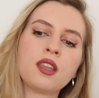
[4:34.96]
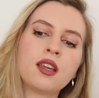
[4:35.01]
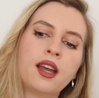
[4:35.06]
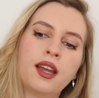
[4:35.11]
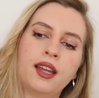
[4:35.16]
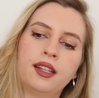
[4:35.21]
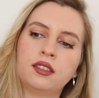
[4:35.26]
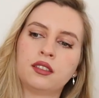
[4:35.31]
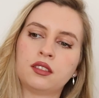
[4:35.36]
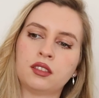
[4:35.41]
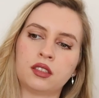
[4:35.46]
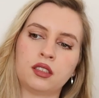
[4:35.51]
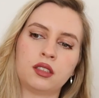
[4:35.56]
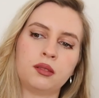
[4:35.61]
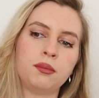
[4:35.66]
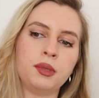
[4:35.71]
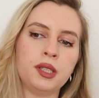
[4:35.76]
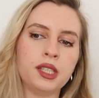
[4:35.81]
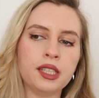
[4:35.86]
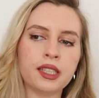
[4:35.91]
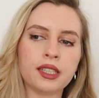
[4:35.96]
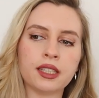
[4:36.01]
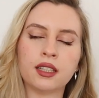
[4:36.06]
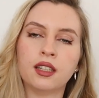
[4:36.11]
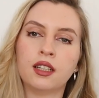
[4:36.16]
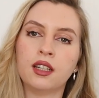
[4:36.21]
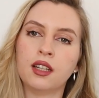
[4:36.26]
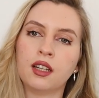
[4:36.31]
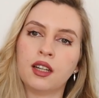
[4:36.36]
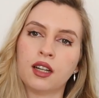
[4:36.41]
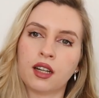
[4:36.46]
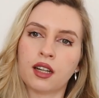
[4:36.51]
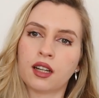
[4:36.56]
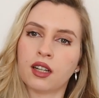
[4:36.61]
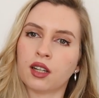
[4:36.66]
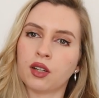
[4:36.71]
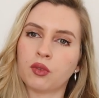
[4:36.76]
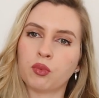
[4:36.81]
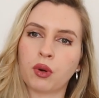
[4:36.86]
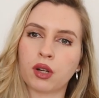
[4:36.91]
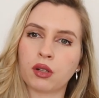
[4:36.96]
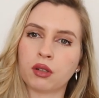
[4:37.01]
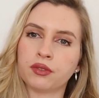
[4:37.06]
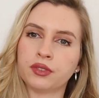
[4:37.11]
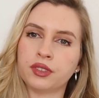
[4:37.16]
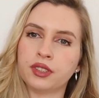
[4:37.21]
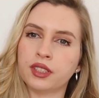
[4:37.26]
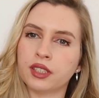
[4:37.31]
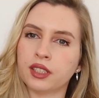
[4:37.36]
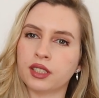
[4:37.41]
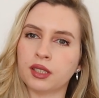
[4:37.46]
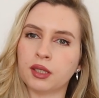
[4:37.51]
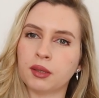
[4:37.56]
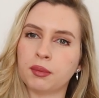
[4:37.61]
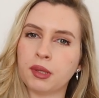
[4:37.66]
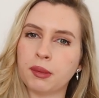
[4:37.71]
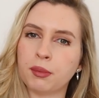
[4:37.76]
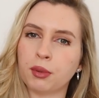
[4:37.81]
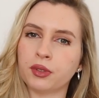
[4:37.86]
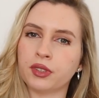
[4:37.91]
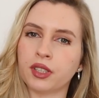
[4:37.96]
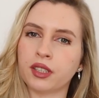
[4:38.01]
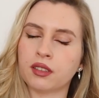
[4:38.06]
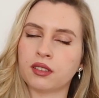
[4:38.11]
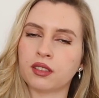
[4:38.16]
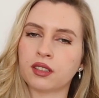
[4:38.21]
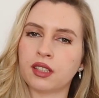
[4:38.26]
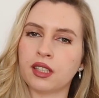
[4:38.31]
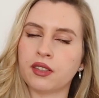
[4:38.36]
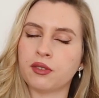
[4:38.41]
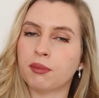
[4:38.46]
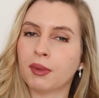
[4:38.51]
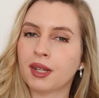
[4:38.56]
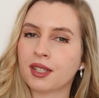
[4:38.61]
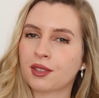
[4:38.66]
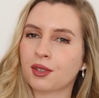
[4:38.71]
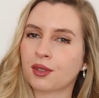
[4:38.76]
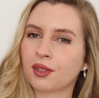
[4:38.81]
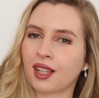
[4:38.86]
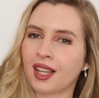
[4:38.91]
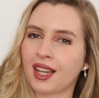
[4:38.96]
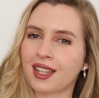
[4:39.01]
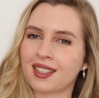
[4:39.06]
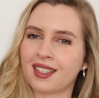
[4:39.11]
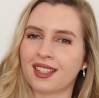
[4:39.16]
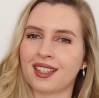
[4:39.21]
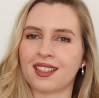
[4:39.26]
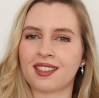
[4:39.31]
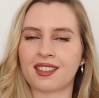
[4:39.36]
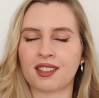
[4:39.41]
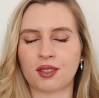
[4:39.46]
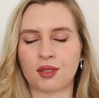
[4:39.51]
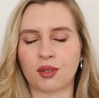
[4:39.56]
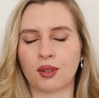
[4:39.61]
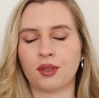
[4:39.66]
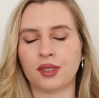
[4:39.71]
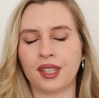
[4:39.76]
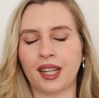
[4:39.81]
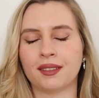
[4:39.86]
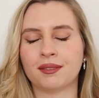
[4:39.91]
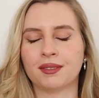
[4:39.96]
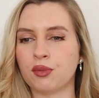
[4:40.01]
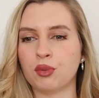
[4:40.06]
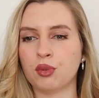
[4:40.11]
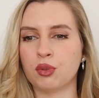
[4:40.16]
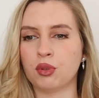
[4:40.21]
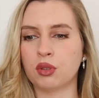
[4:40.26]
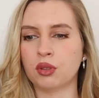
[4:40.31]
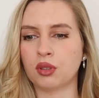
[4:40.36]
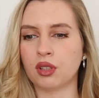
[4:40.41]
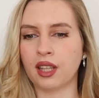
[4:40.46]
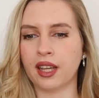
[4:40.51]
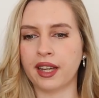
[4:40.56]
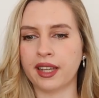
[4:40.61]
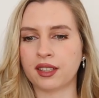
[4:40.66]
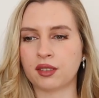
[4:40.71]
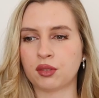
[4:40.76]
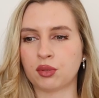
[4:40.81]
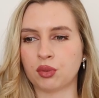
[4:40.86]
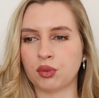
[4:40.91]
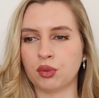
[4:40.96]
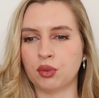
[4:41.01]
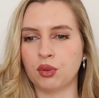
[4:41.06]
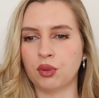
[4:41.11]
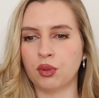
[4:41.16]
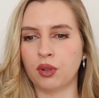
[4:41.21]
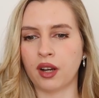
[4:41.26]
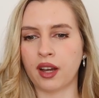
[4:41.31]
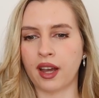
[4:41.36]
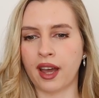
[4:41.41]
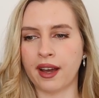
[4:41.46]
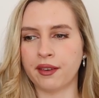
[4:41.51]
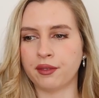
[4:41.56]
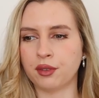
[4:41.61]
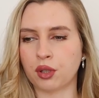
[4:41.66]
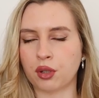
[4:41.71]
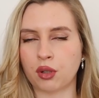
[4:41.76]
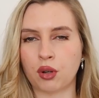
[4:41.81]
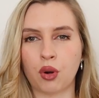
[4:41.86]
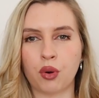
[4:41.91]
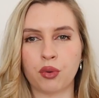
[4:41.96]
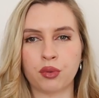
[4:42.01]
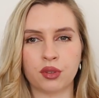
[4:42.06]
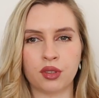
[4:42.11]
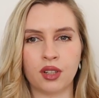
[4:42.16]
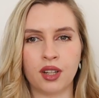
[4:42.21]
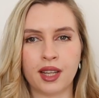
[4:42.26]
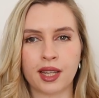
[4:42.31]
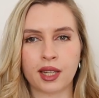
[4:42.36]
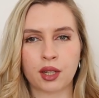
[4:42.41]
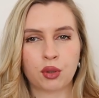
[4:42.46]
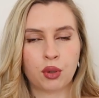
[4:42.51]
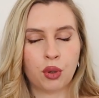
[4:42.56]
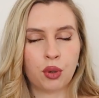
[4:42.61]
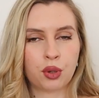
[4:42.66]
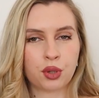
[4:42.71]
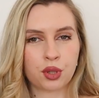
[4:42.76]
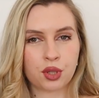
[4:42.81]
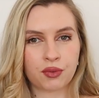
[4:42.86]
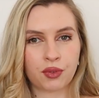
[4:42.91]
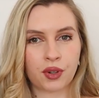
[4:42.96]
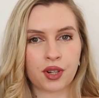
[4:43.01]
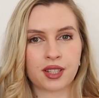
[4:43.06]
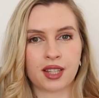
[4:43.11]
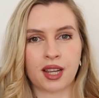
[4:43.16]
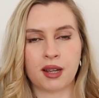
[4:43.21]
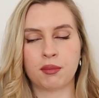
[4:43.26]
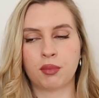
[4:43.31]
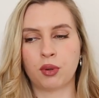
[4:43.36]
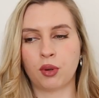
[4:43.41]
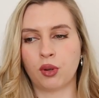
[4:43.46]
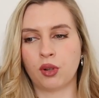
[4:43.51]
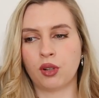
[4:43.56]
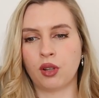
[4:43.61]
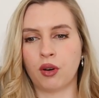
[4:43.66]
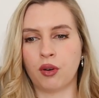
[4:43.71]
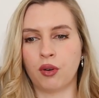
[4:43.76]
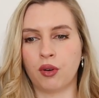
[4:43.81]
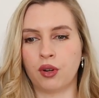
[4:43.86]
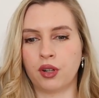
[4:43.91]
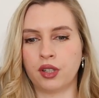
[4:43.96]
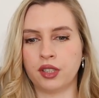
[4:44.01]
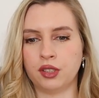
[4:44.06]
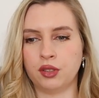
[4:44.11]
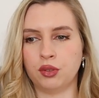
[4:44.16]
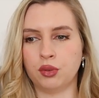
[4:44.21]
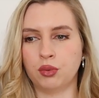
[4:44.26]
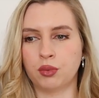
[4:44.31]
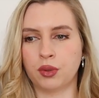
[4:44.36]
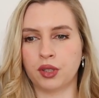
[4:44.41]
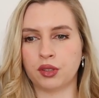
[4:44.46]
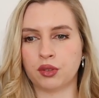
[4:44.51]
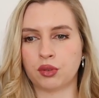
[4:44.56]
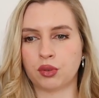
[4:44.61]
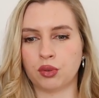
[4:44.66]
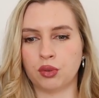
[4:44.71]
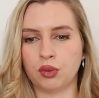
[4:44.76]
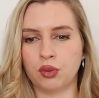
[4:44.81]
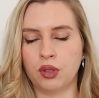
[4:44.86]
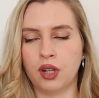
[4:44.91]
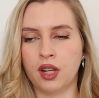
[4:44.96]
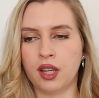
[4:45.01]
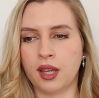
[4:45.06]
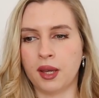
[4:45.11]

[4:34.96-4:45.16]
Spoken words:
and being one of the people that give master classes. So yeah, if you like to have your own course, for example, or you want to